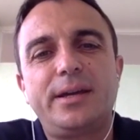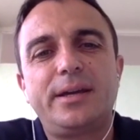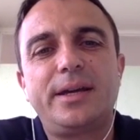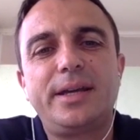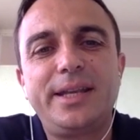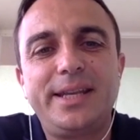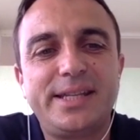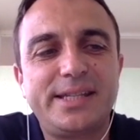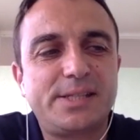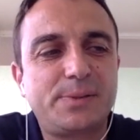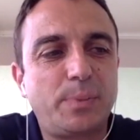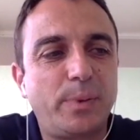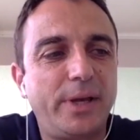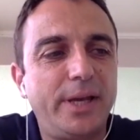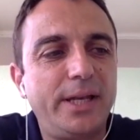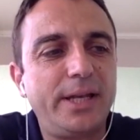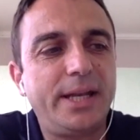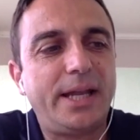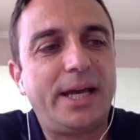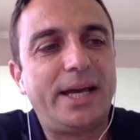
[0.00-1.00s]
in
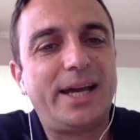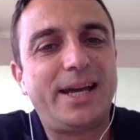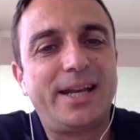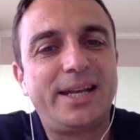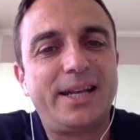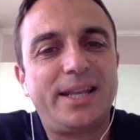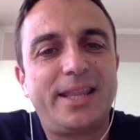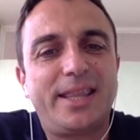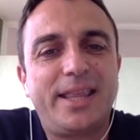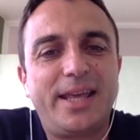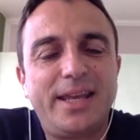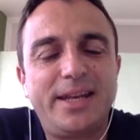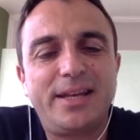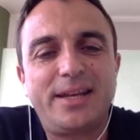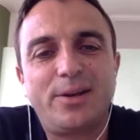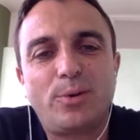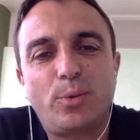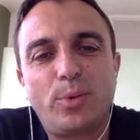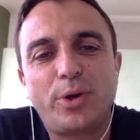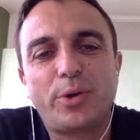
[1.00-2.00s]
Spain, and
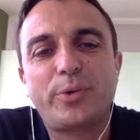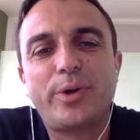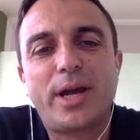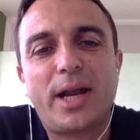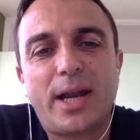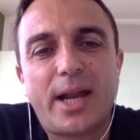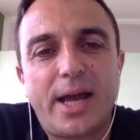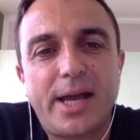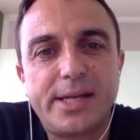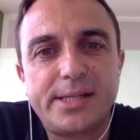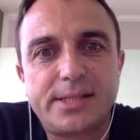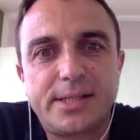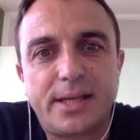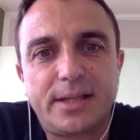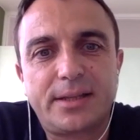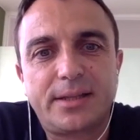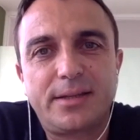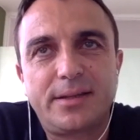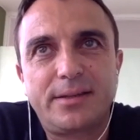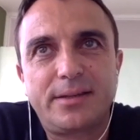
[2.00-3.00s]
then we realize
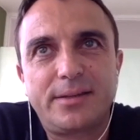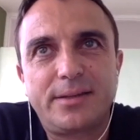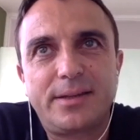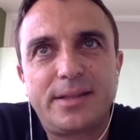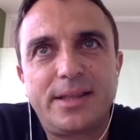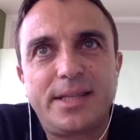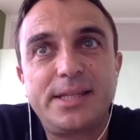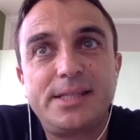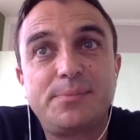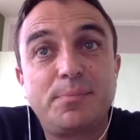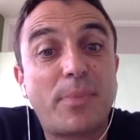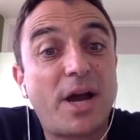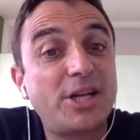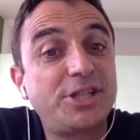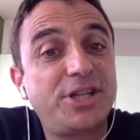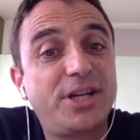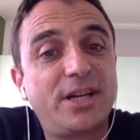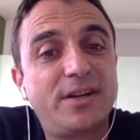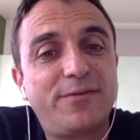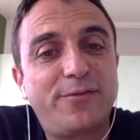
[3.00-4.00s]
that this
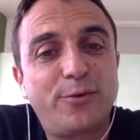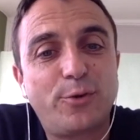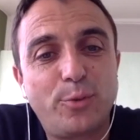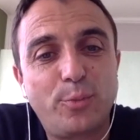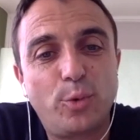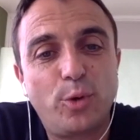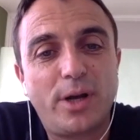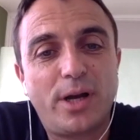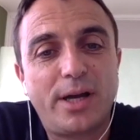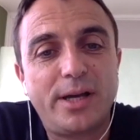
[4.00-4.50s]
magical formula